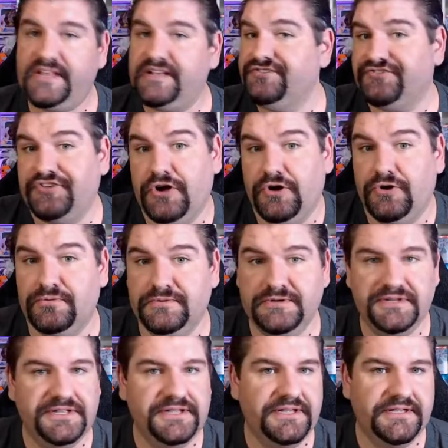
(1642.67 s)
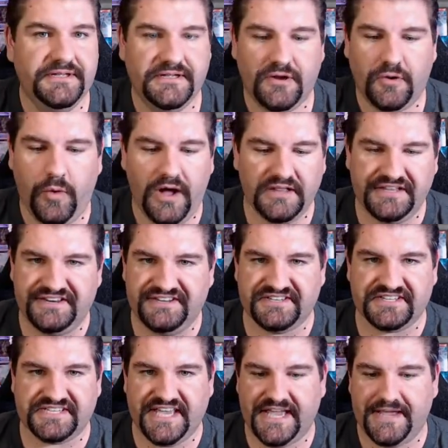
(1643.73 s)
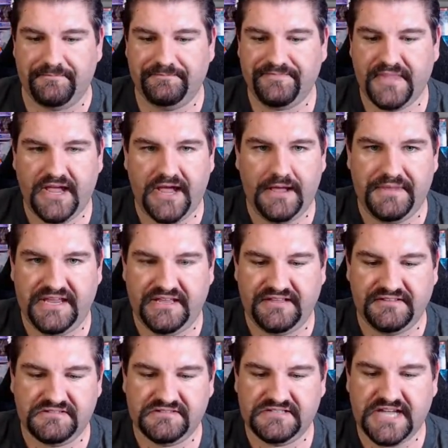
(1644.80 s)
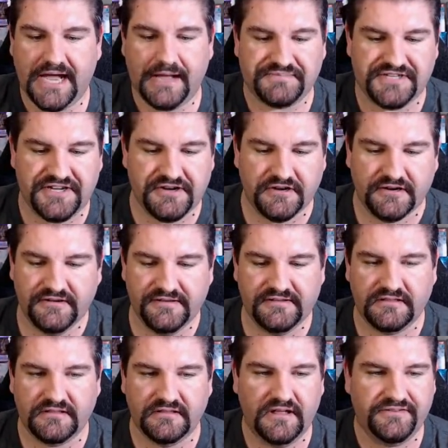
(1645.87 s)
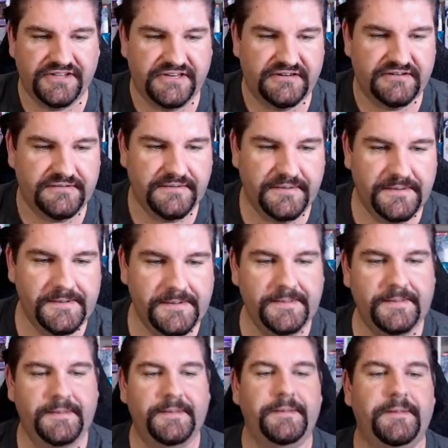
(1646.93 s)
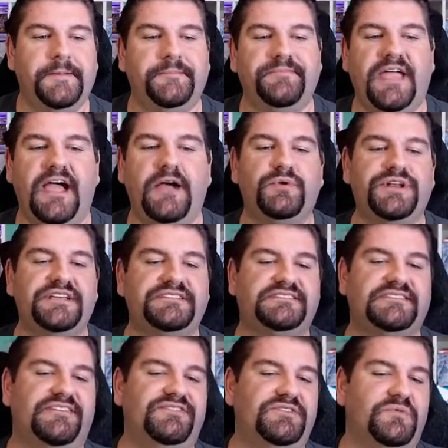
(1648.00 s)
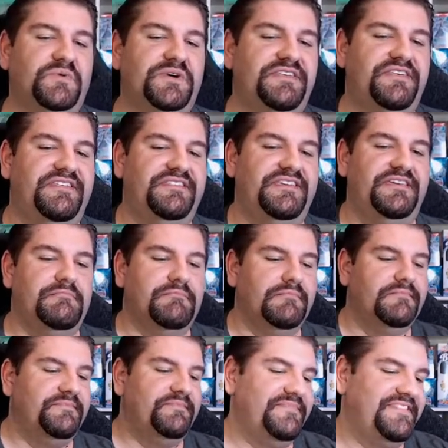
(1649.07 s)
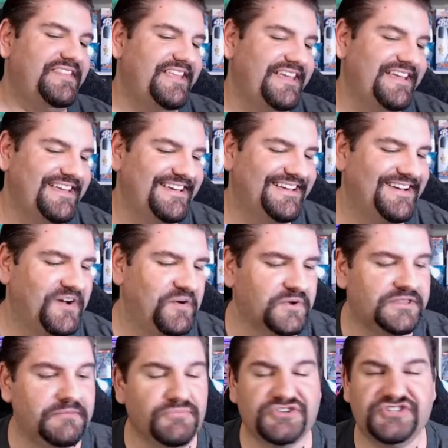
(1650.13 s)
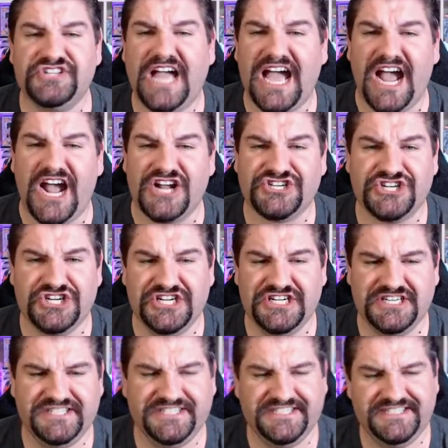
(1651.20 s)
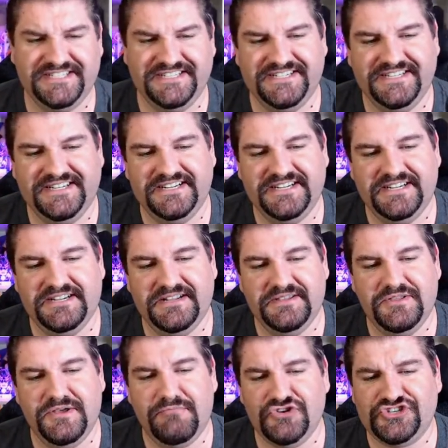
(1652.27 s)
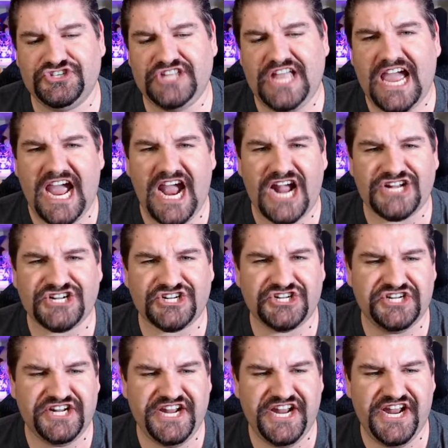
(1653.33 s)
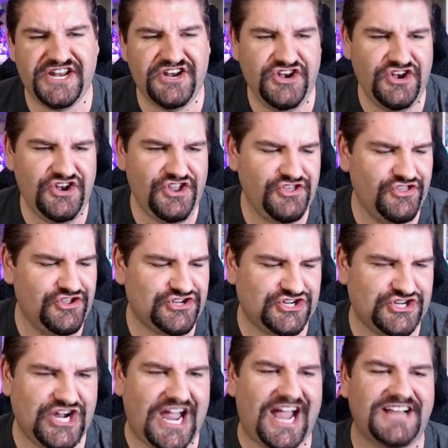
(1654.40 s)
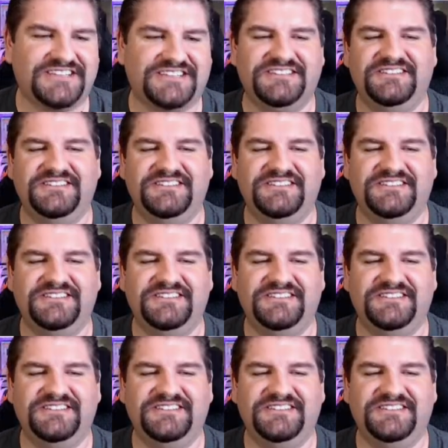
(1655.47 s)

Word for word: So quality's the same. I mean, top tier. Love it. High 187 with the with the mustache. The mustache in the chat.